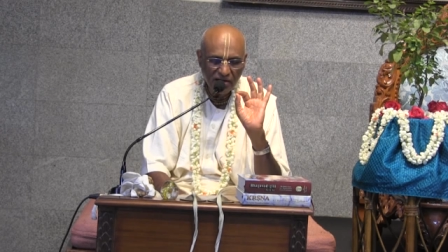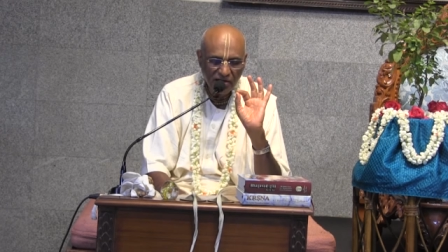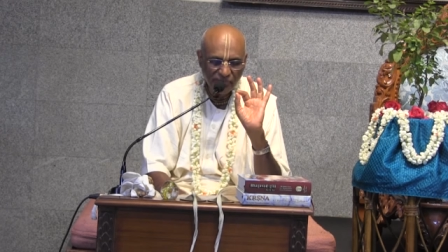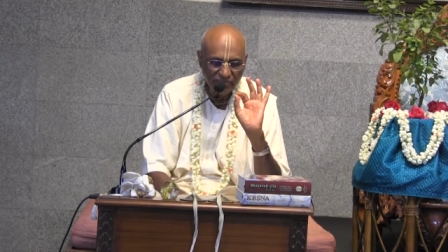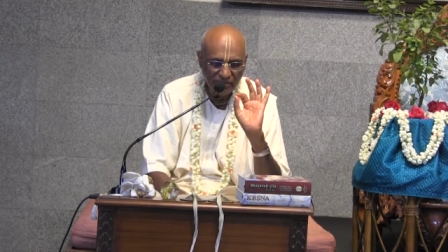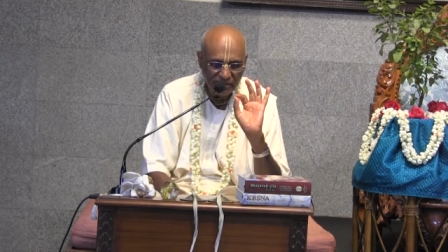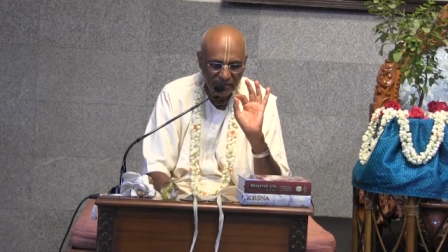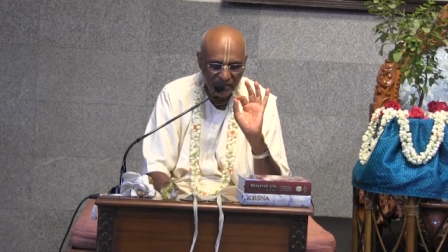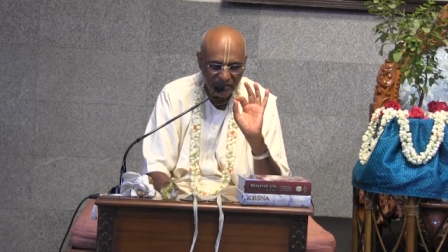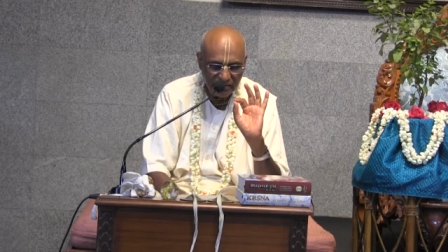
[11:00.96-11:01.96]
of the
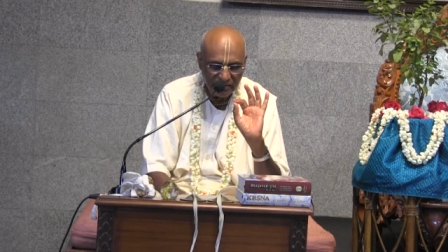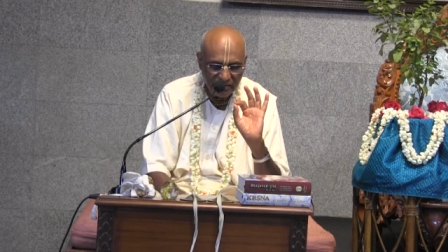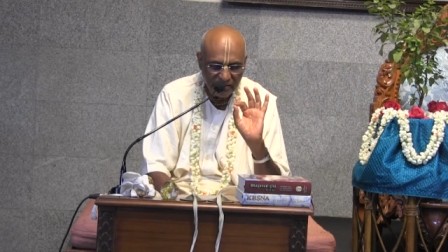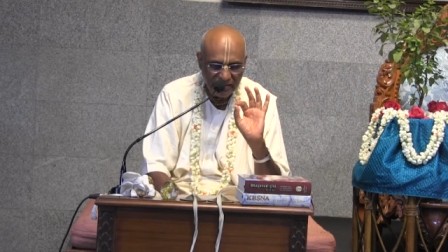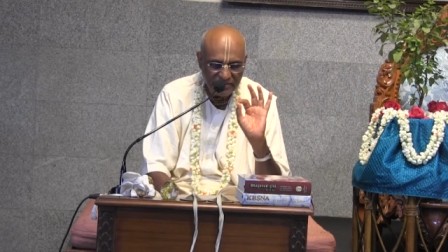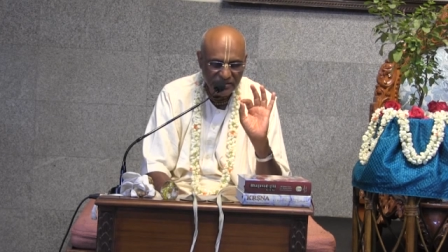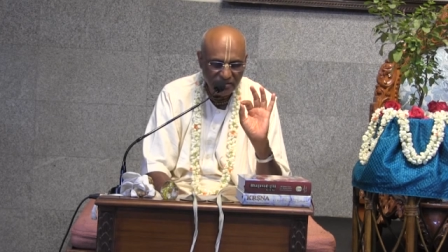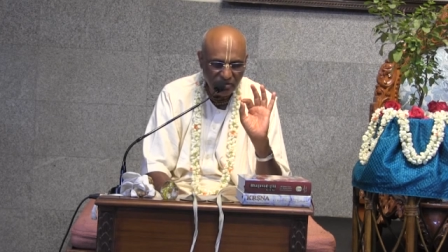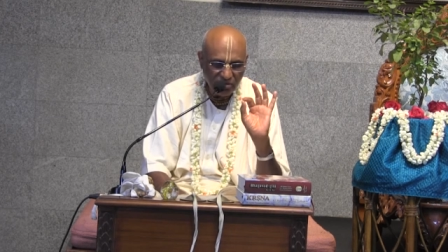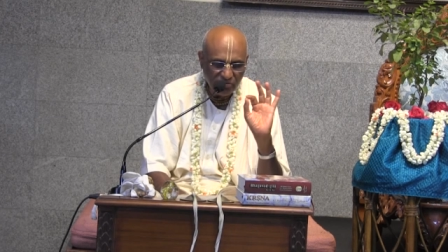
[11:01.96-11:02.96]

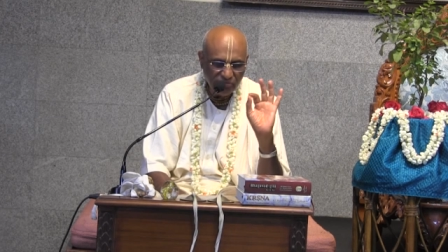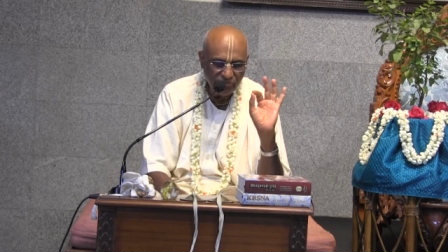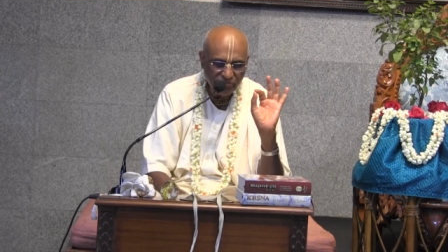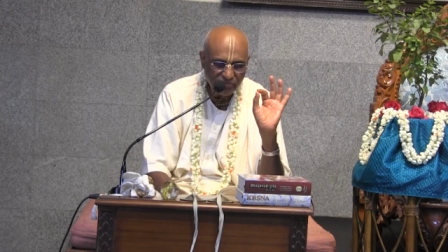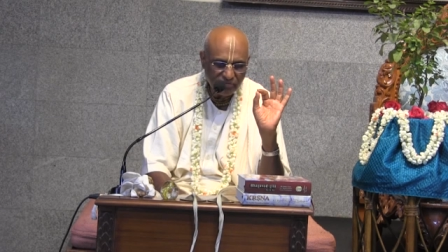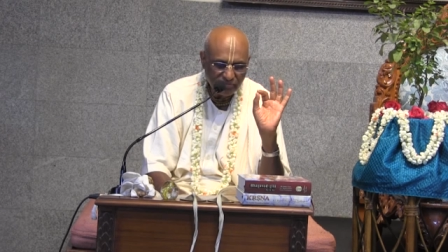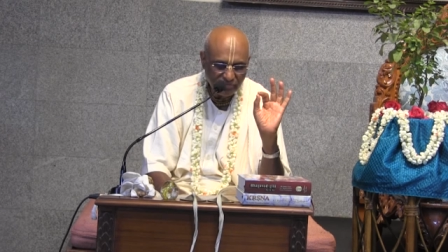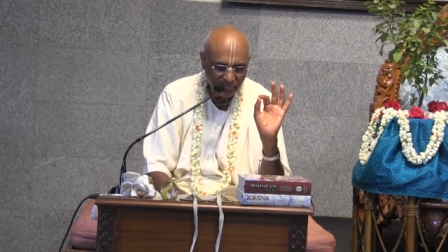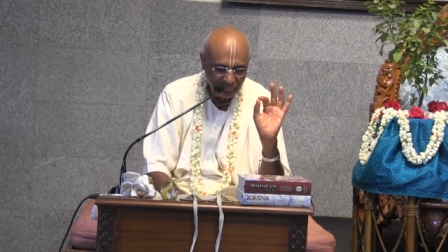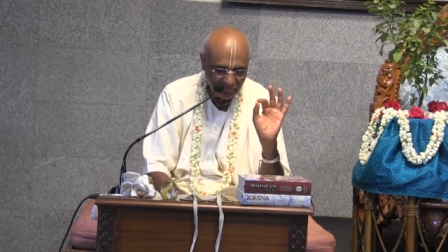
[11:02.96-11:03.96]
nature of
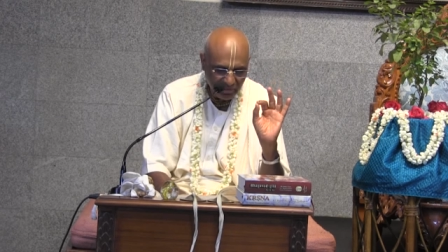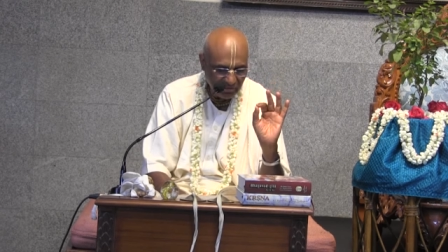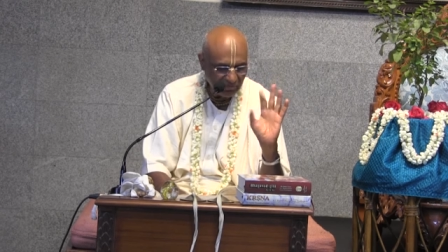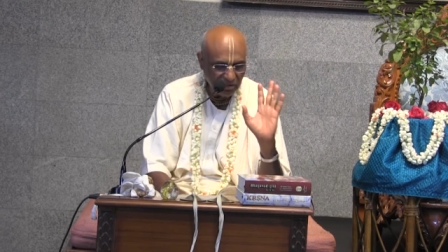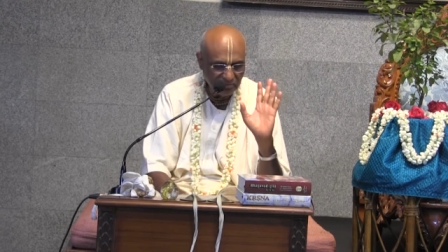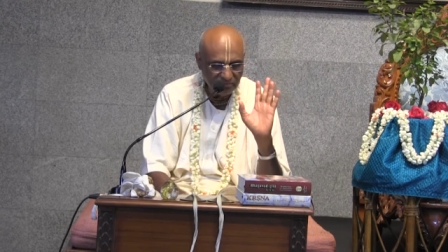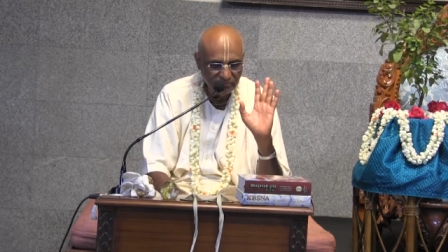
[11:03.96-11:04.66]
Bhagavan.